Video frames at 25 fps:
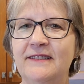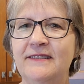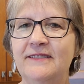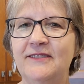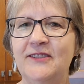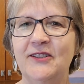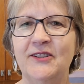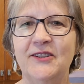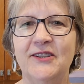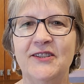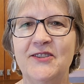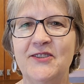
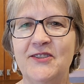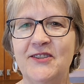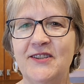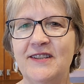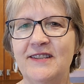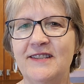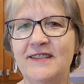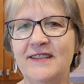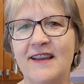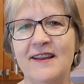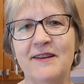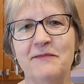
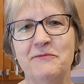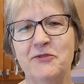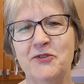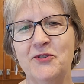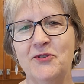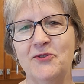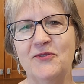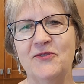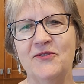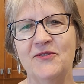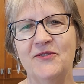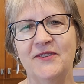delicious, and I'm
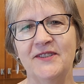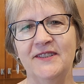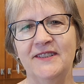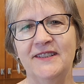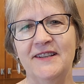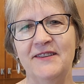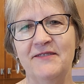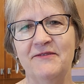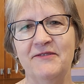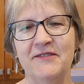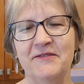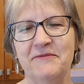sure you're going to
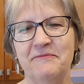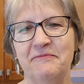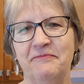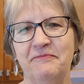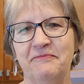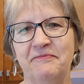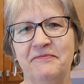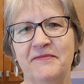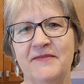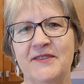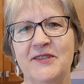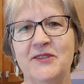love them.
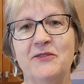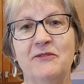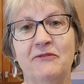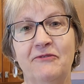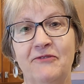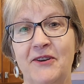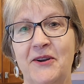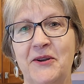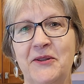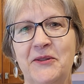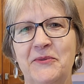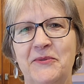So
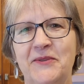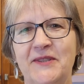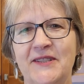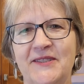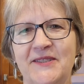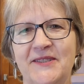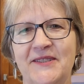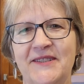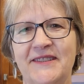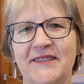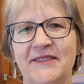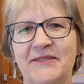follow
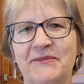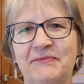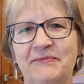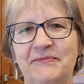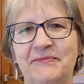along.